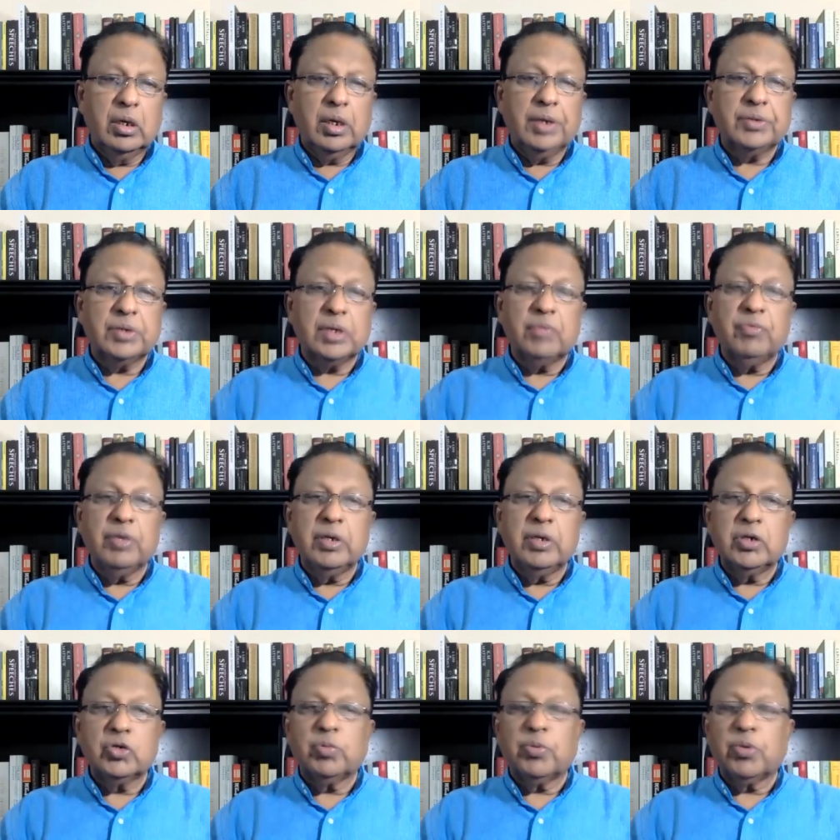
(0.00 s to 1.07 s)
He said we
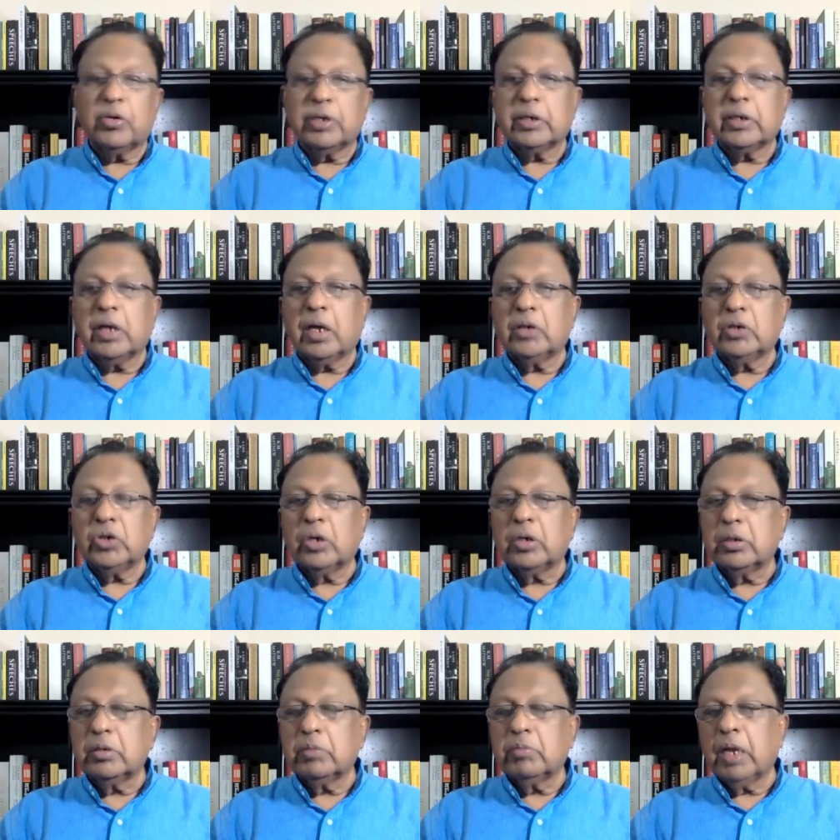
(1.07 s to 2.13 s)
need to protect our
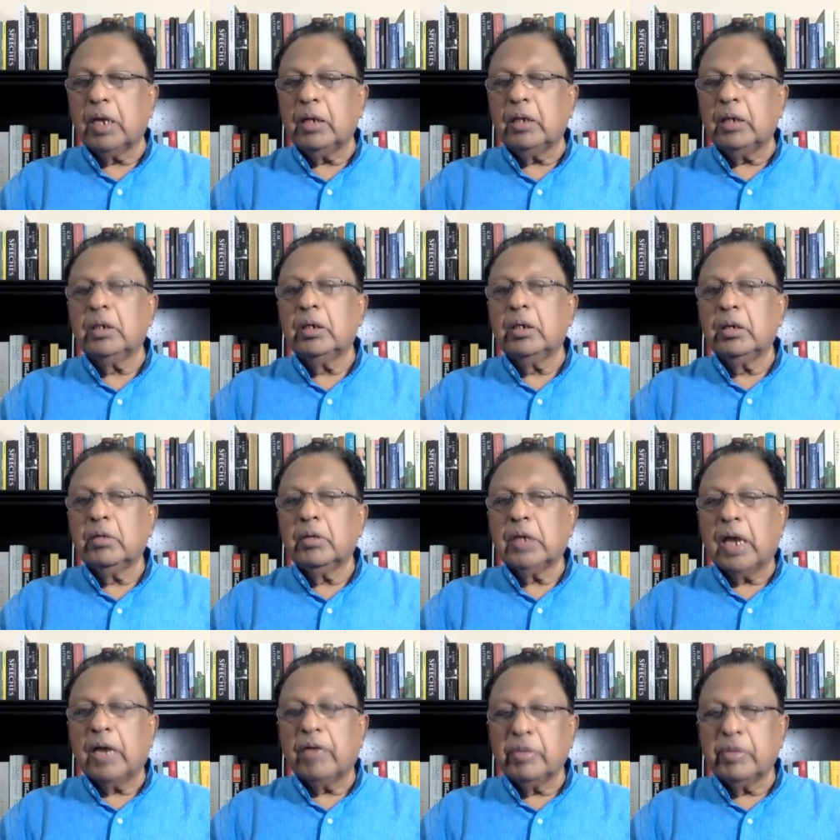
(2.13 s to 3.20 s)
children by
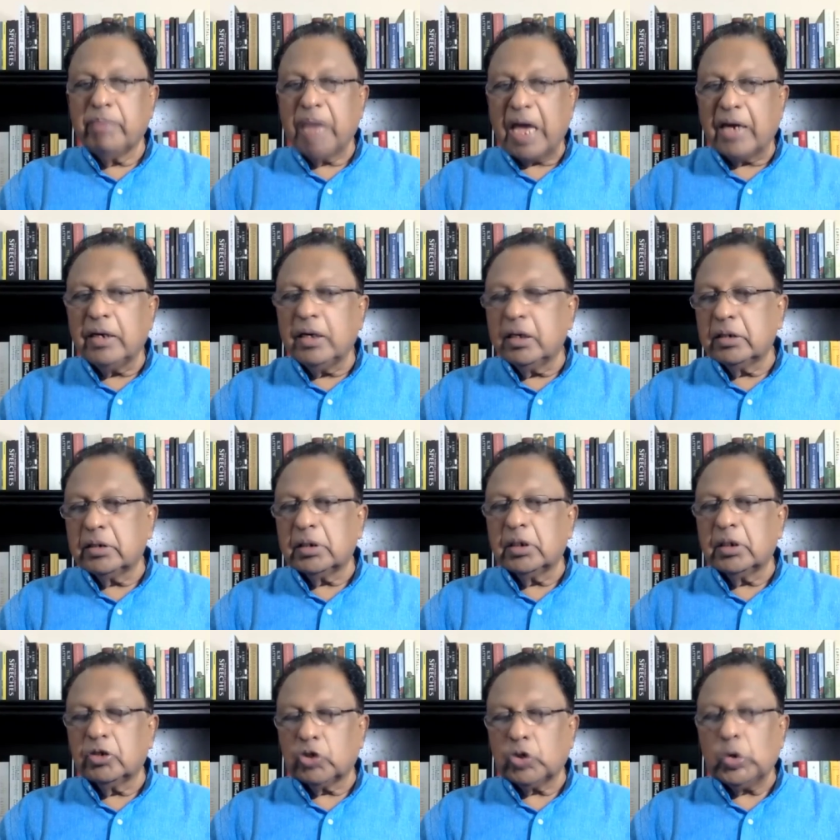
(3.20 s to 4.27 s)
having barriers
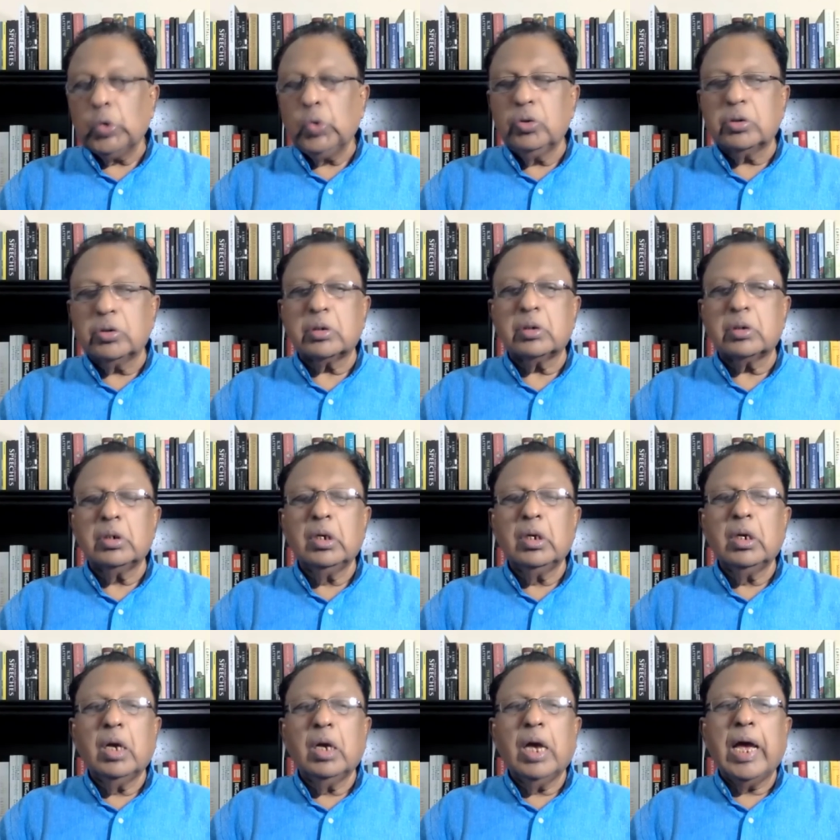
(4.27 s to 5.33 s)
in the schools
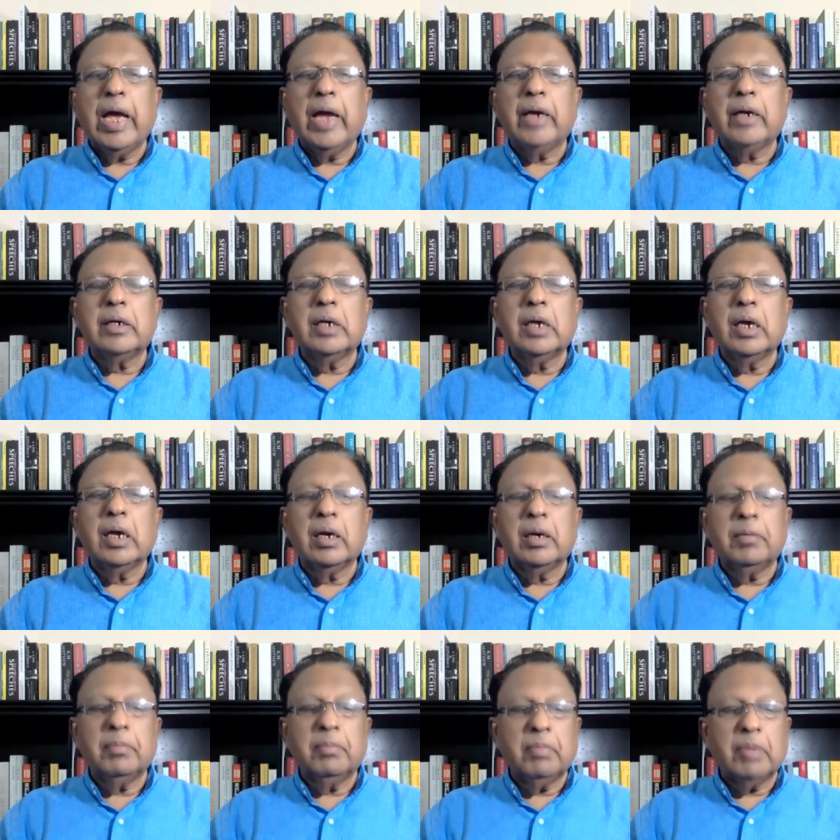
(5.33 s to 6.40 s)
and
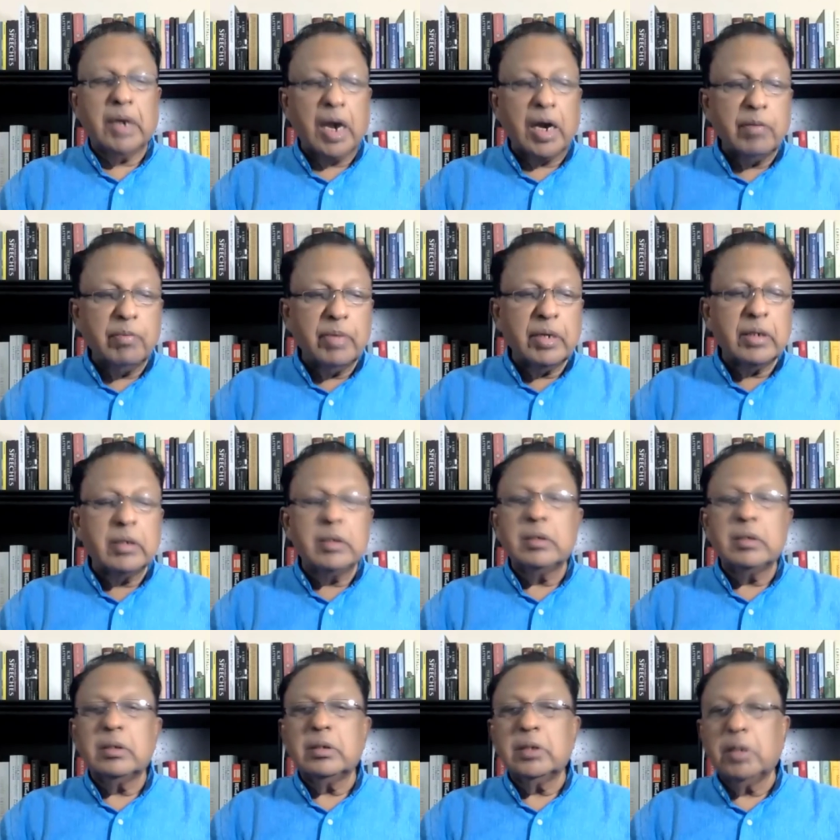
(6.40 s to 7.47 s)
um, gunmen
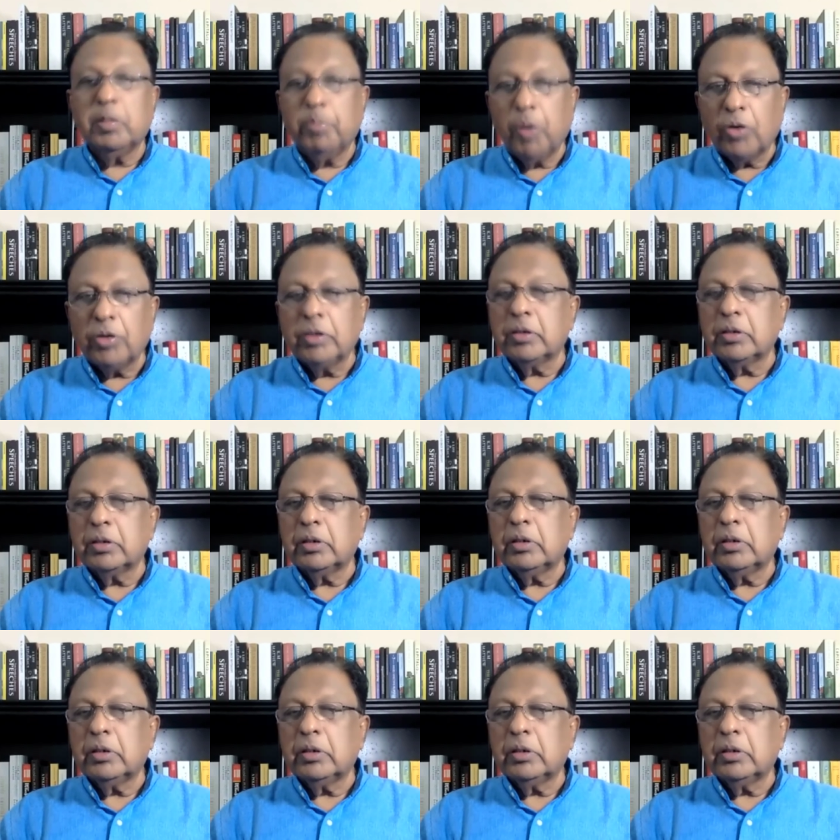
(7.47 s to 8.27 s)
deployed